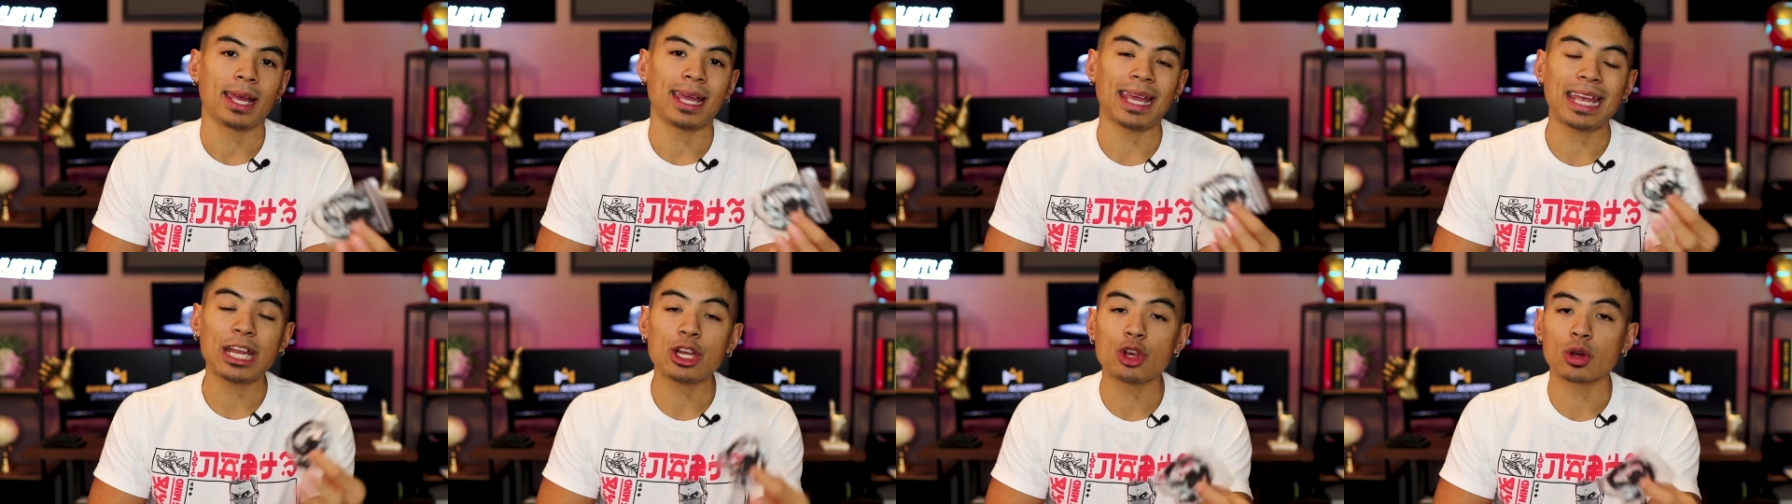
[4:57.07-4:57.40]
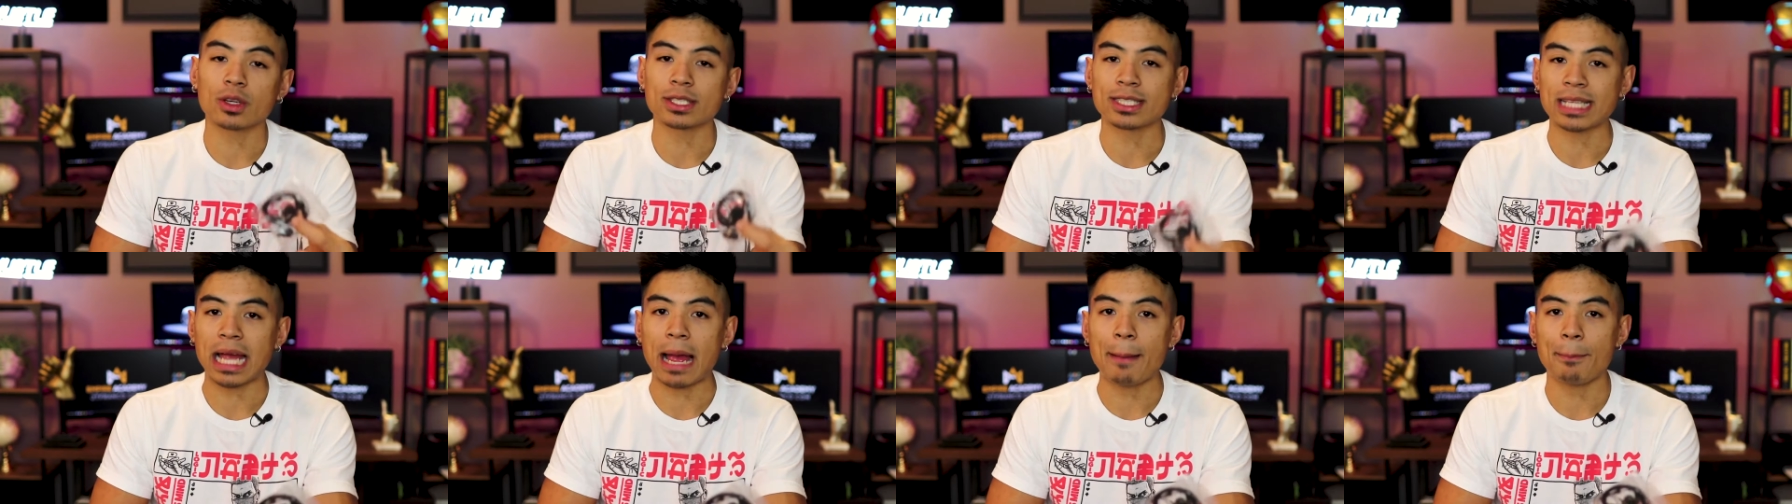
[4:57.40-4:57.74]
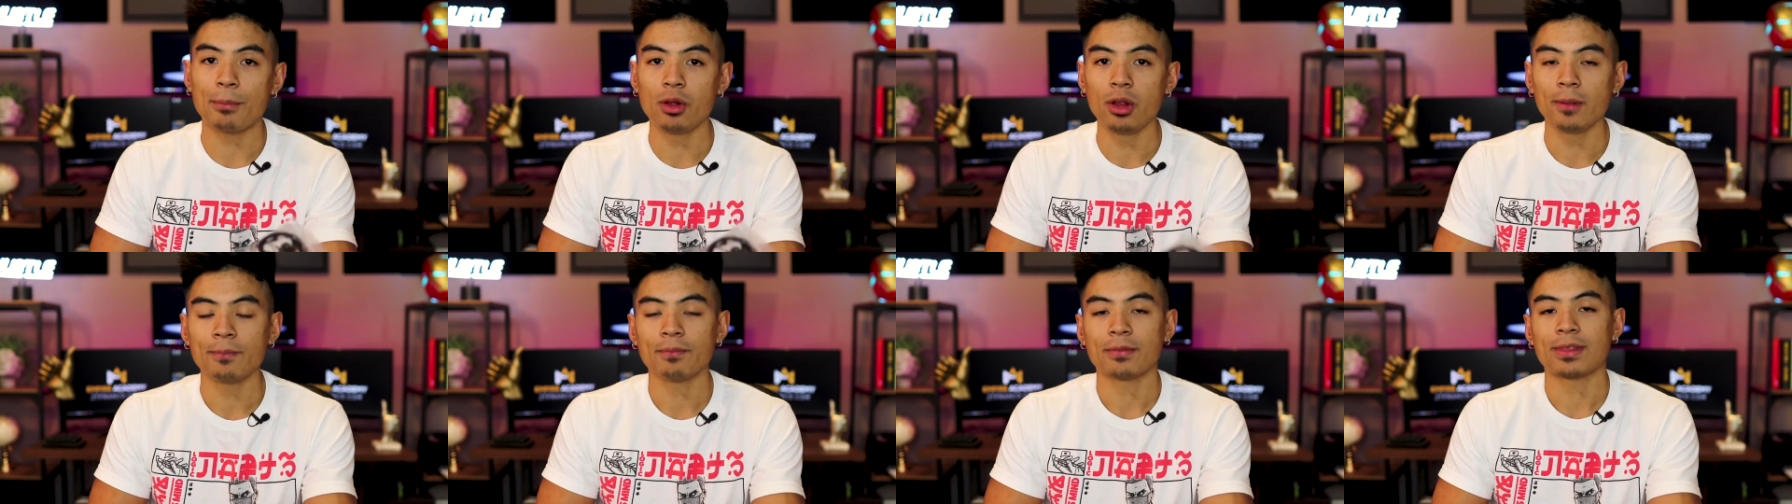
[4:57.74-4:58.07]
in your
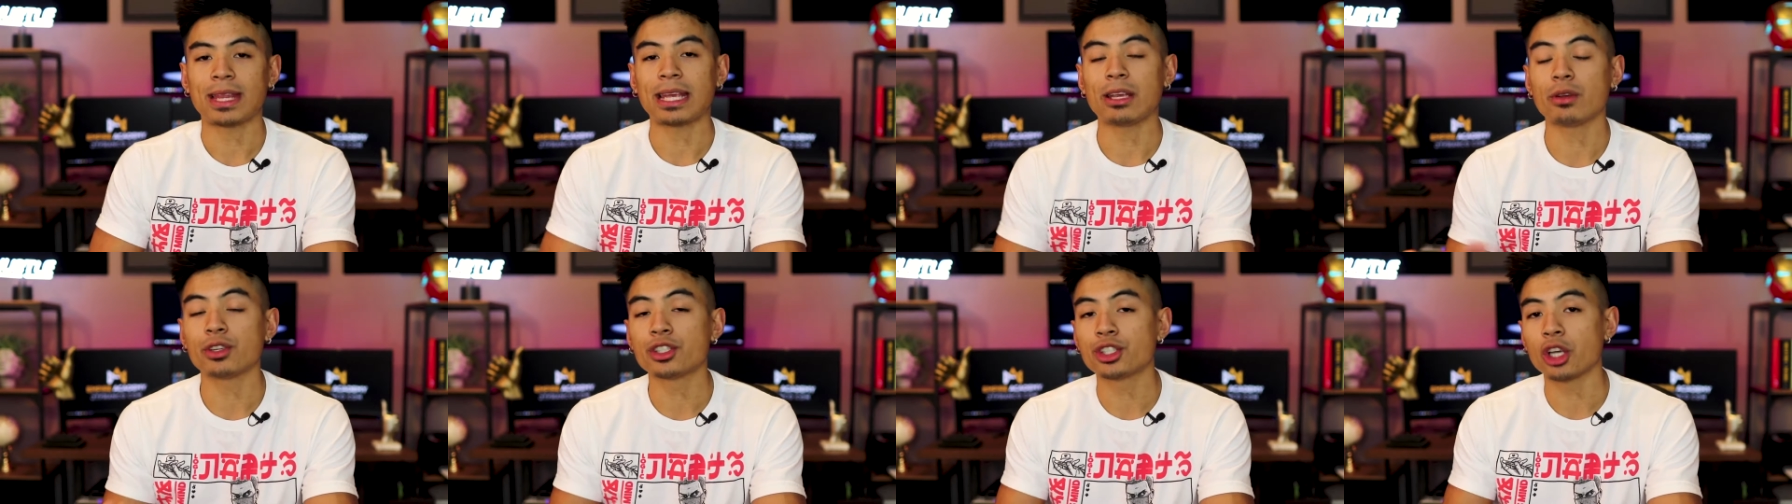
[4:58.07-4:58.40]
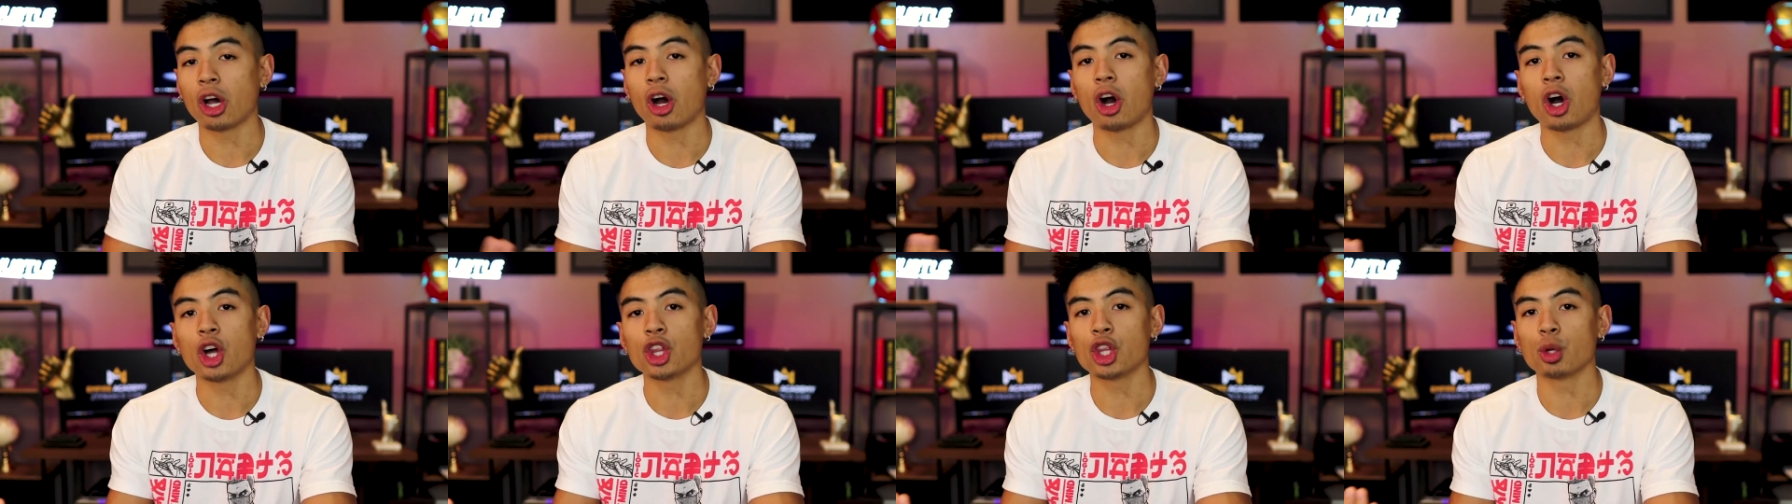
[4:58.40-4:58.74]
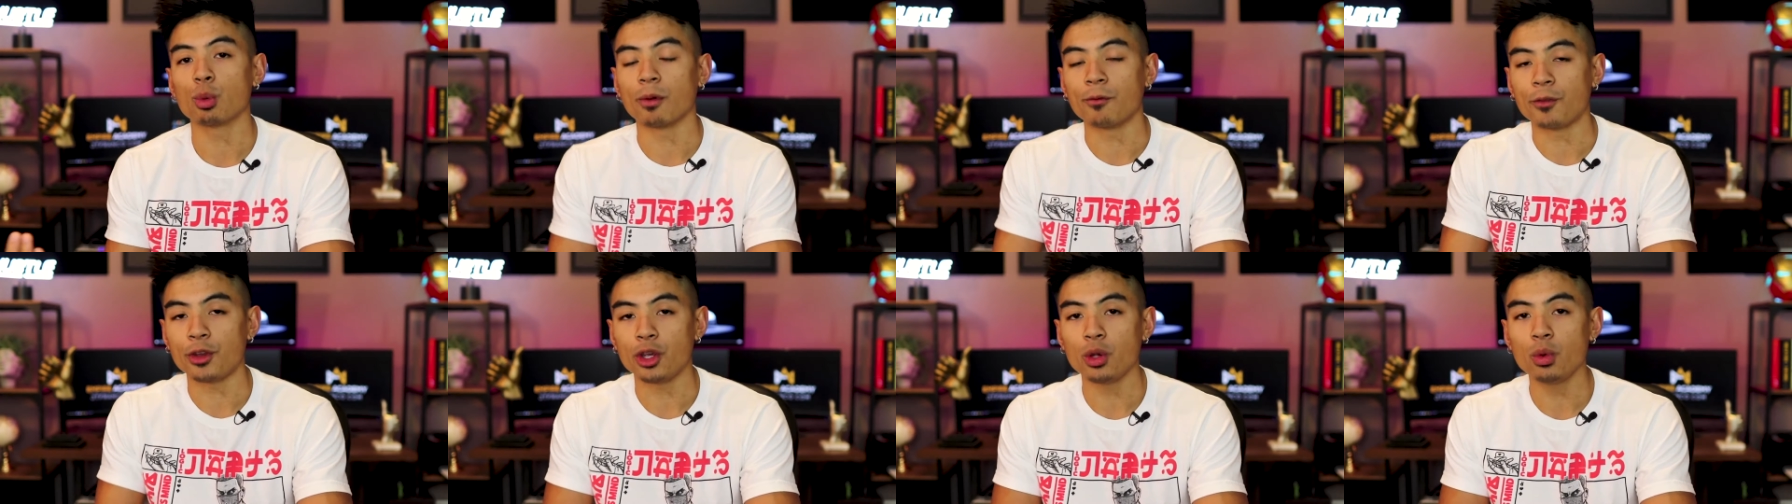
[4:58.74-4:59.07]
sample that you saw on the
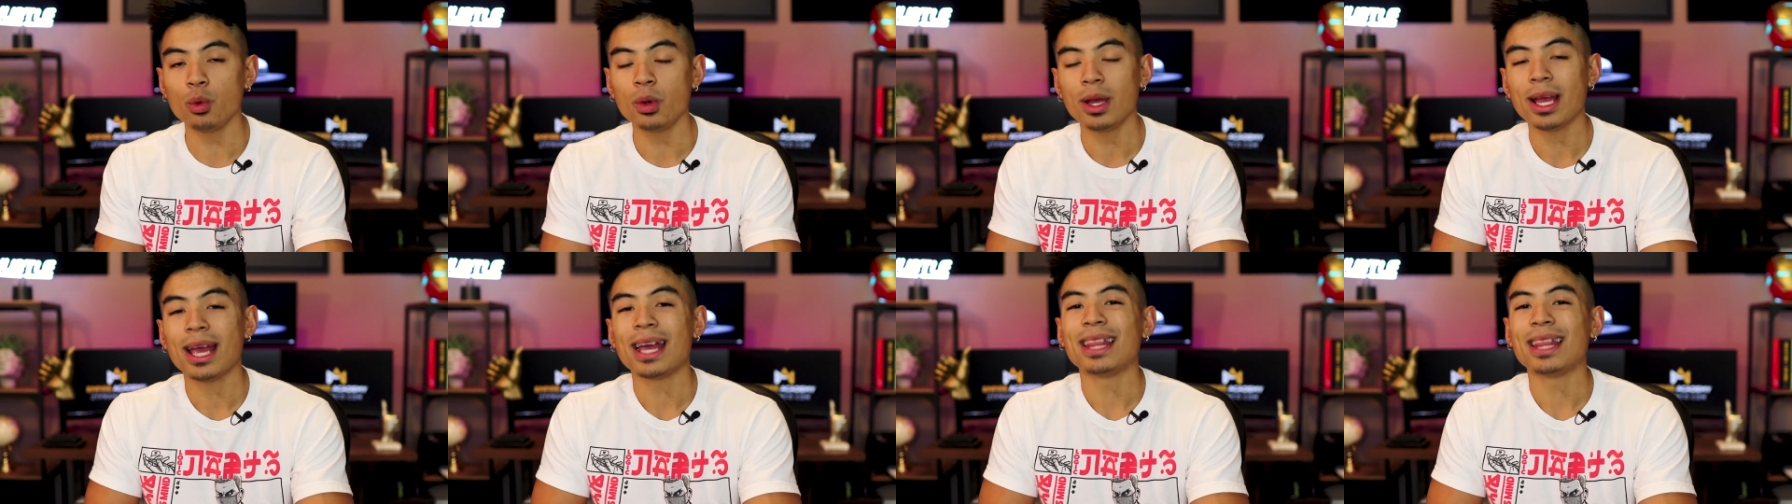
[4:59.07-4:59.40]
review,